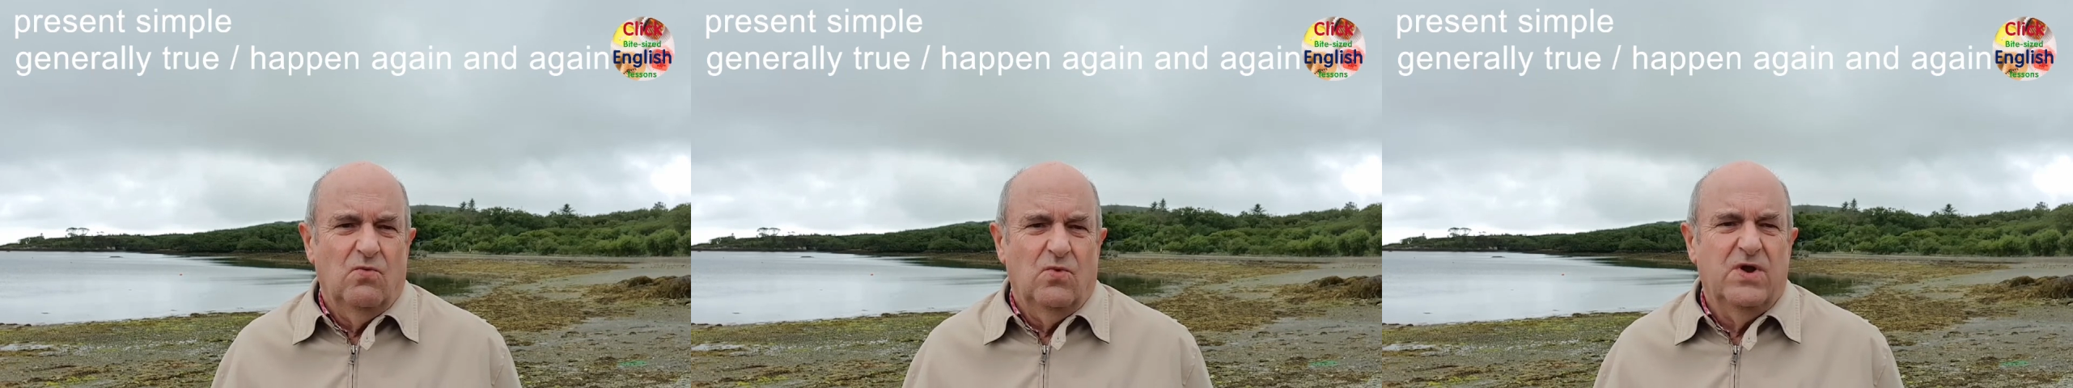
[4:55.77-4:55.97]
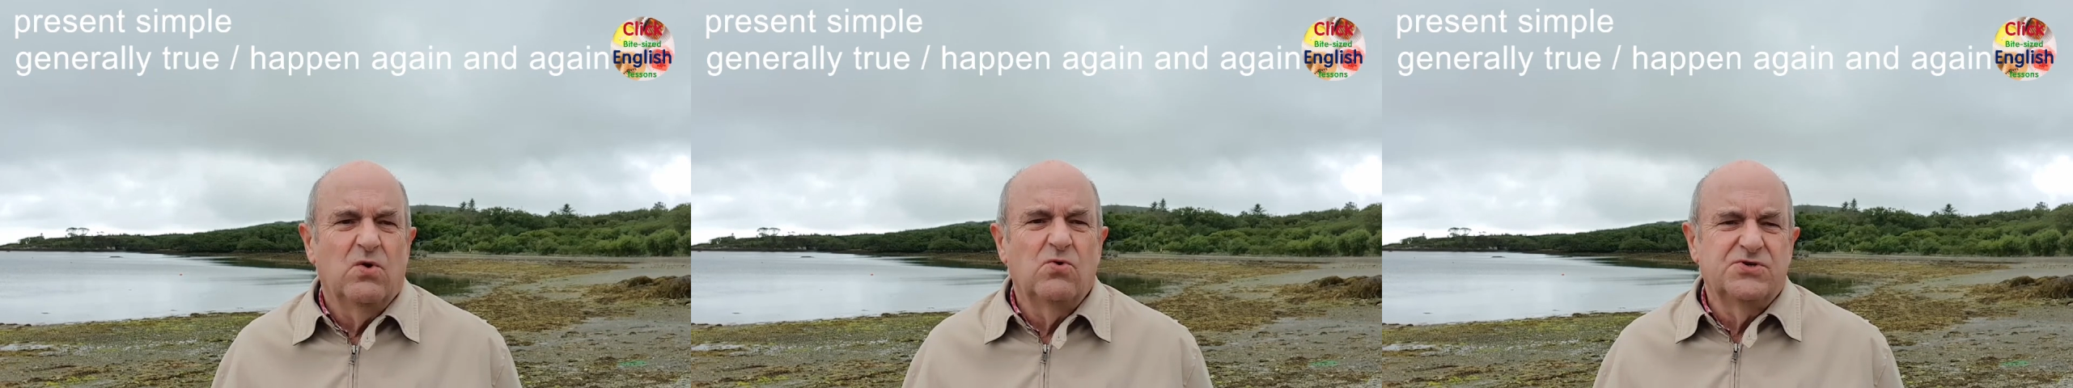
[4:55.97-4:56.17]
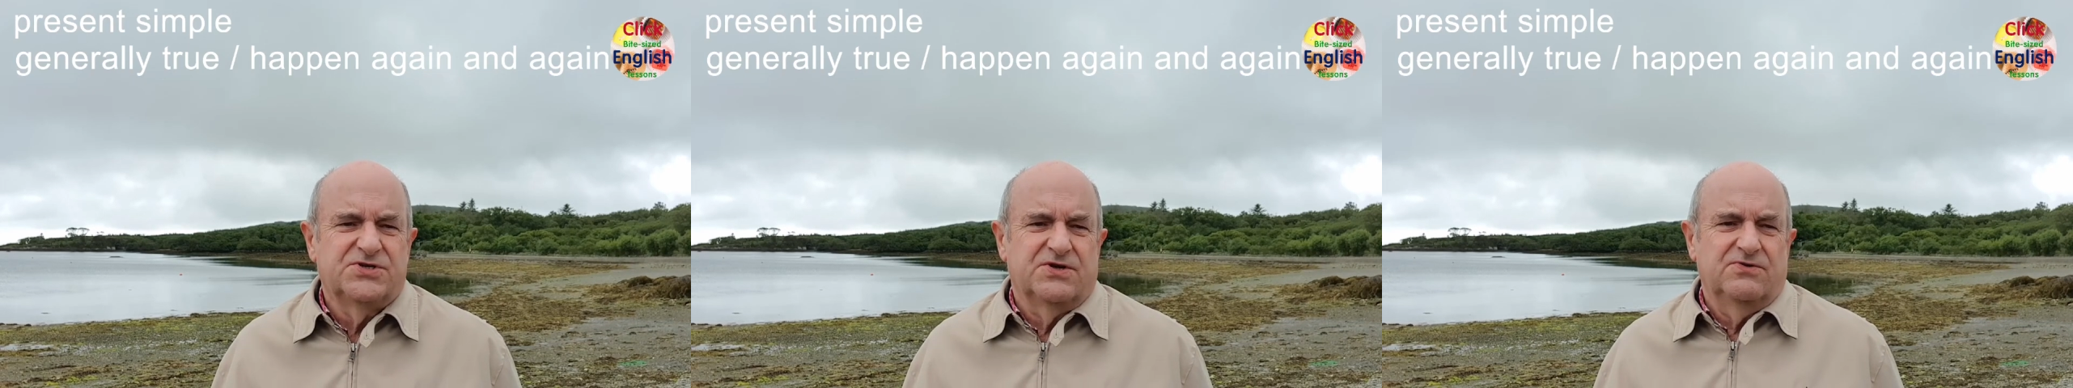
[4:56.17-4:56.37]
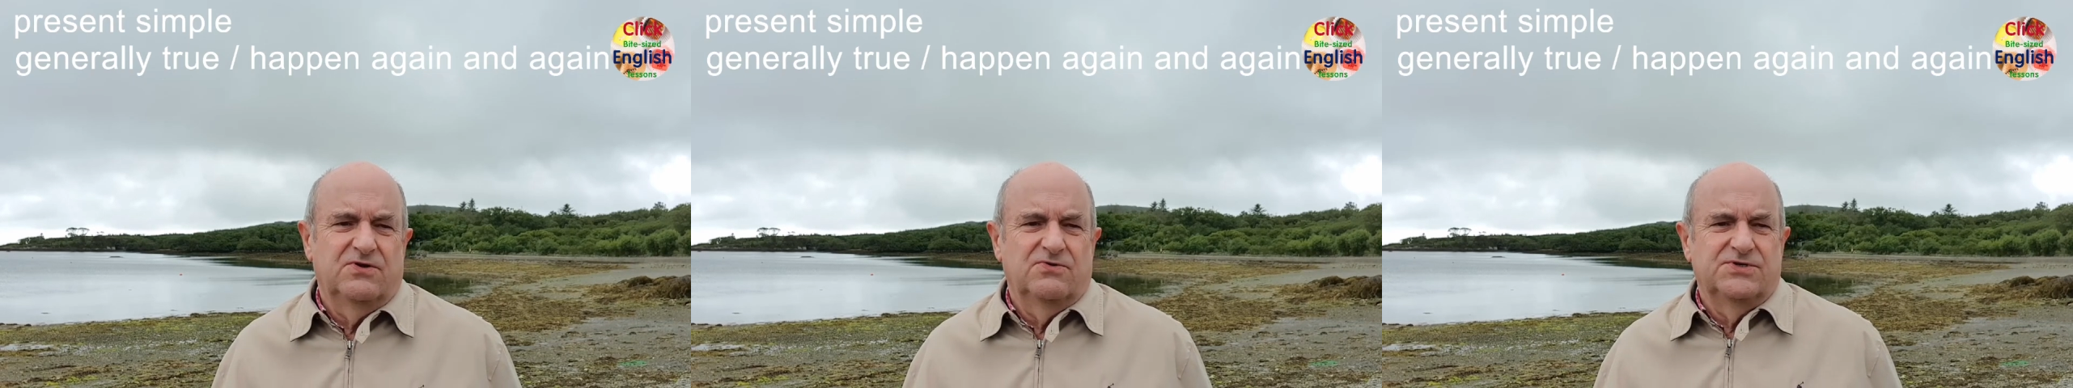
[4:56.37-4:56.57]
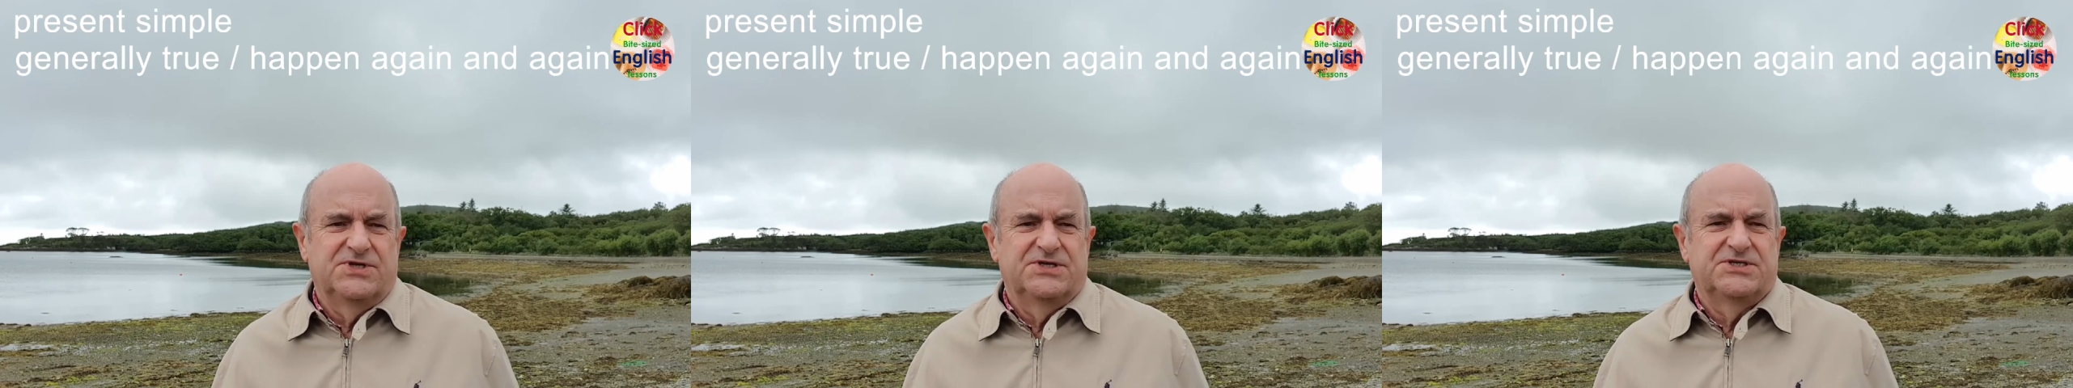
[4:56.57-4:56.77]
We also
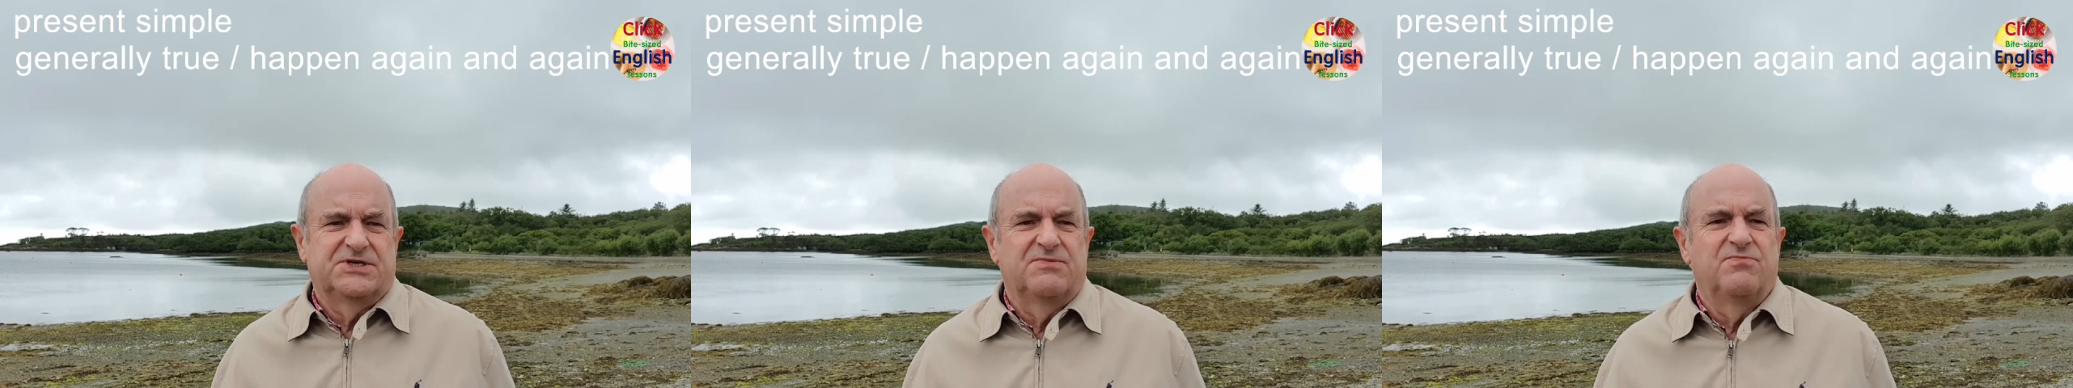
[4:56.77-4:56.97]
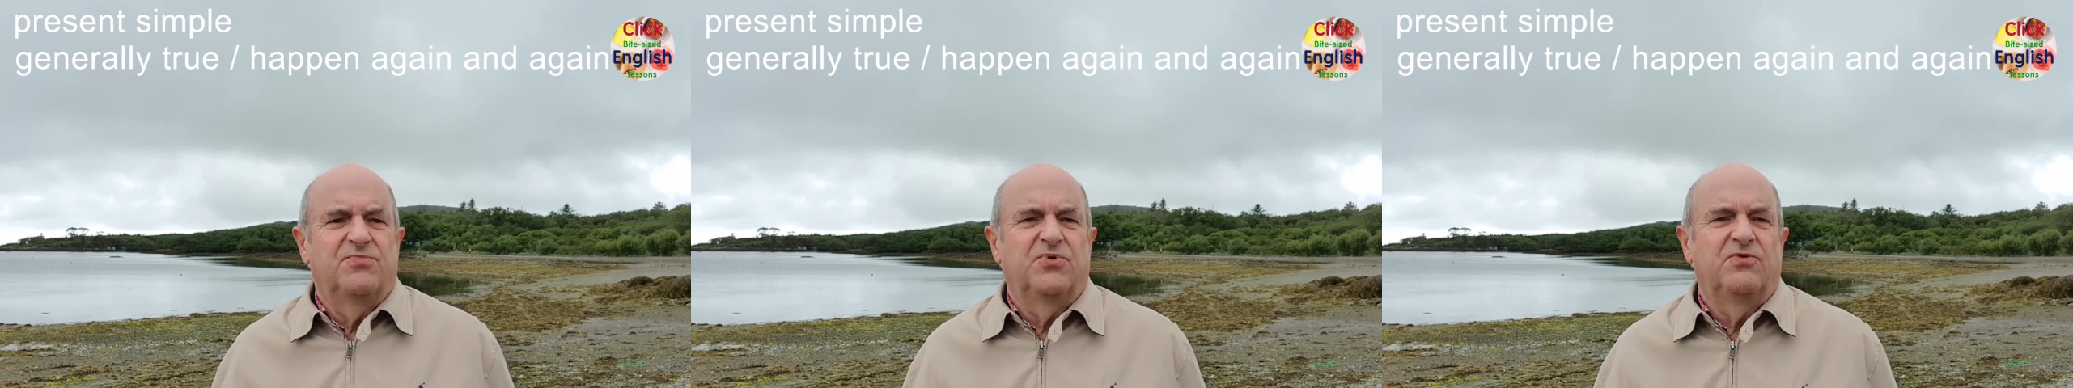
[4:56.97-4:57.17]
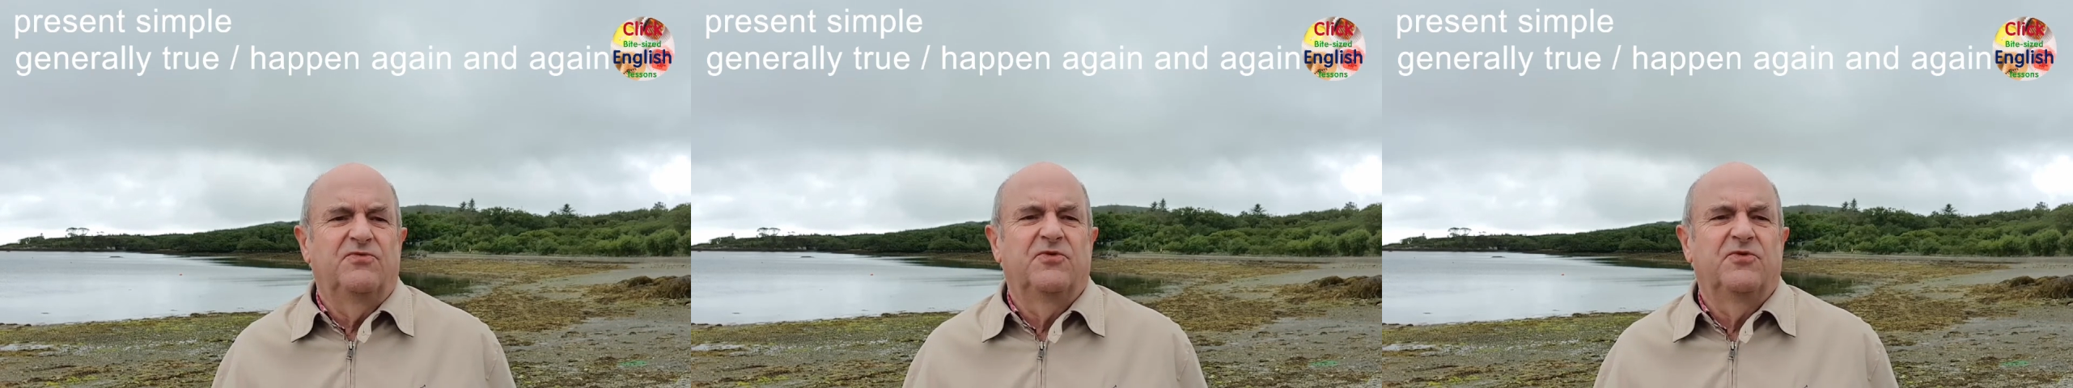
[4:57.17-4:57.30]
use the simple